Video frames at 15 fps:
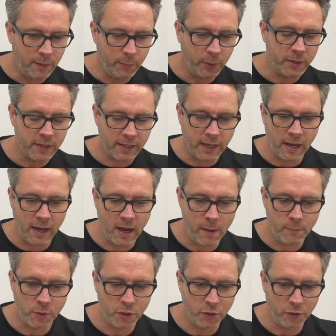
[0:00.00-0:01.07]
but I'm
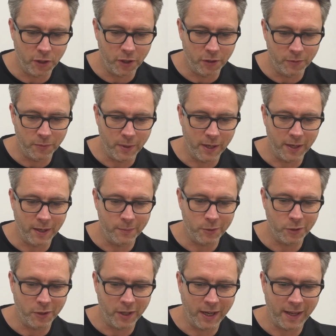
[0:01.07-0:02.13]
sure
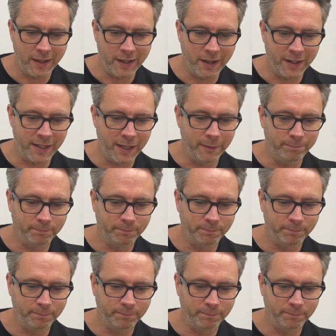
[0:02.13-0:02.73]
you get the idea.